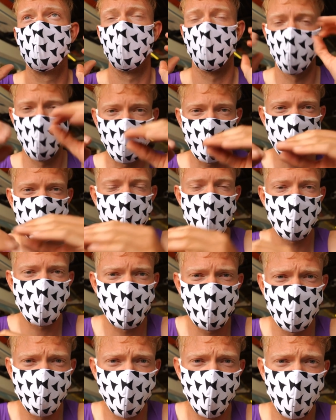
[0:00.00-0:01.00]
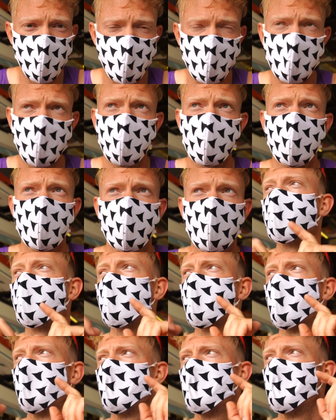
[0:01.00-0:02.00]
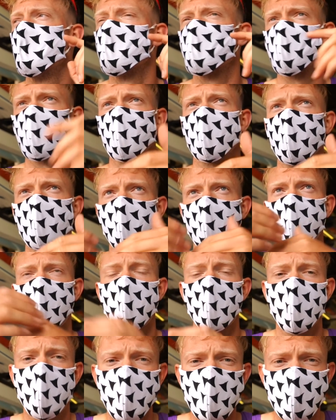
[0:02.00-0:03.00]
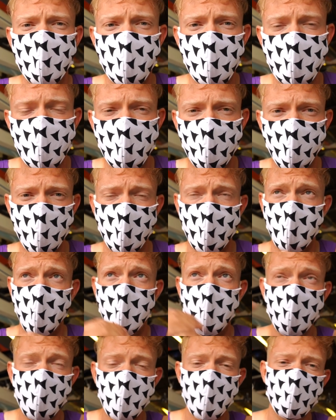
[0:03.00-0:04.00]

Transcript: Where should I be rowing? So the thought might have been, okay, am I